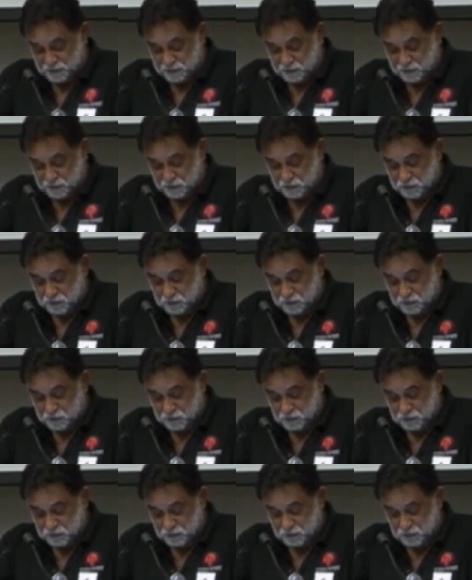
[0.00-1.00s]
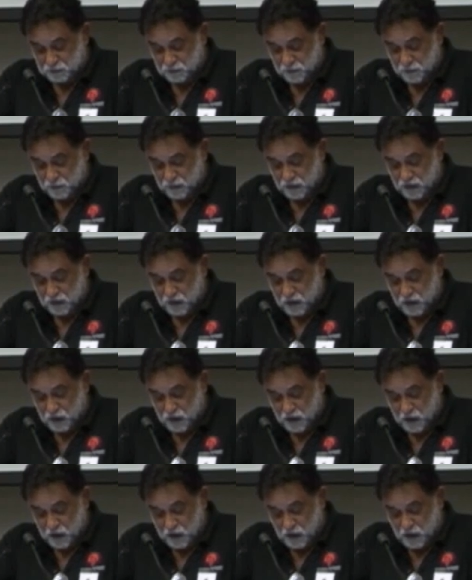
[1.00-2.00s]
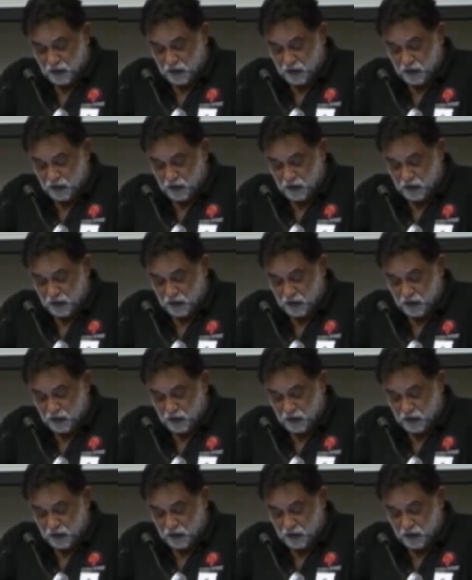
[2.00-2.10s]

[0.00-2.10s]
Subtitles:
Nobody speaks.